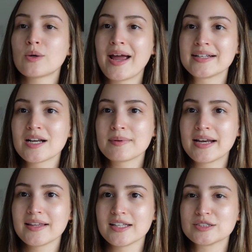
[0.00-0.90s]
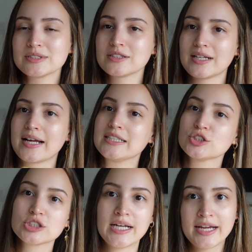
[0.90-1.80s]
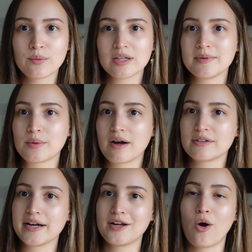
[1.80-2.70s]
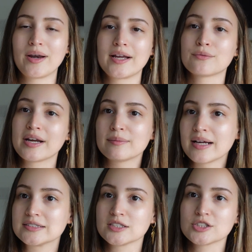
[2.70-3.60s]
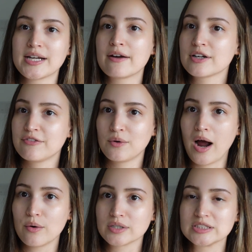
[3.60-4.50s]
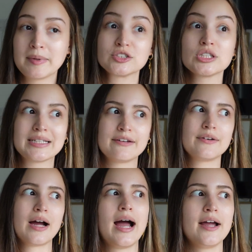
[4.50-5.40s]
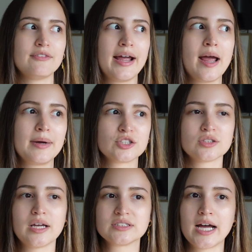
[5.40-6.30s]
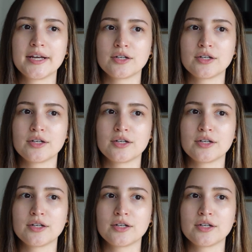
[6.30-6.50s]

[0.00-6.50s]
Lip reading: I ended up getting this one so that I can just take it with me wherever I go, and I can reapply sunscreen every few hours, especially if I am actually outside.